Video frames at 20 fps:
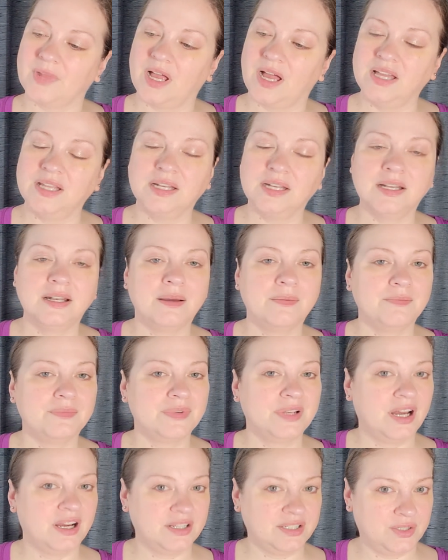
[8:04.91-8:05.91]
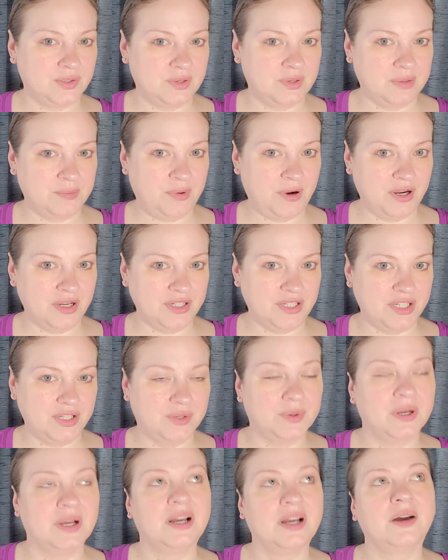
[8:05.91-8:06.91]
I ended up not doing part
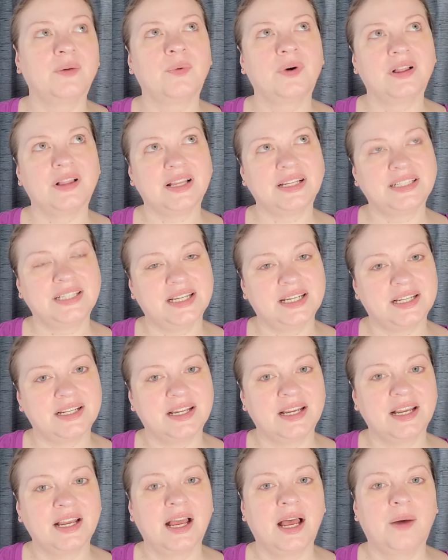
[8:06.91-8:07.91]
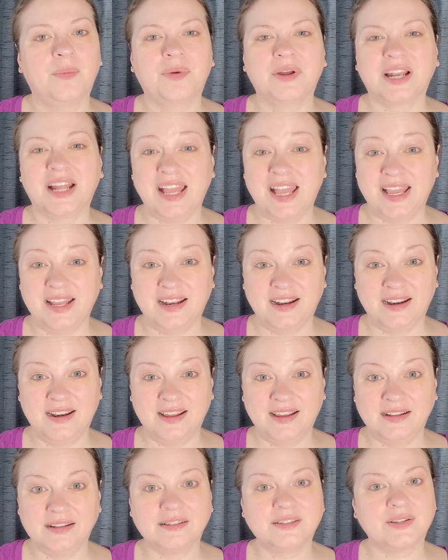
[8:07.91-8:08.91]
two. Well, I did, but I hated
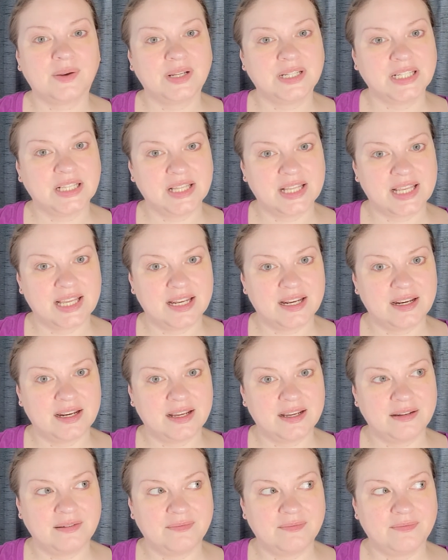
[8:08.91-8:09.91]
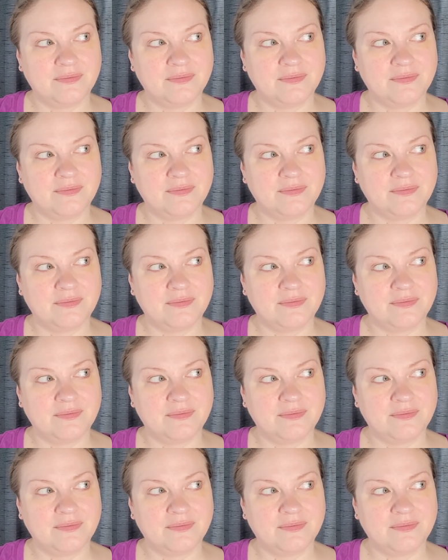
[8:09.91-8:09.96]
it, so I deleted it.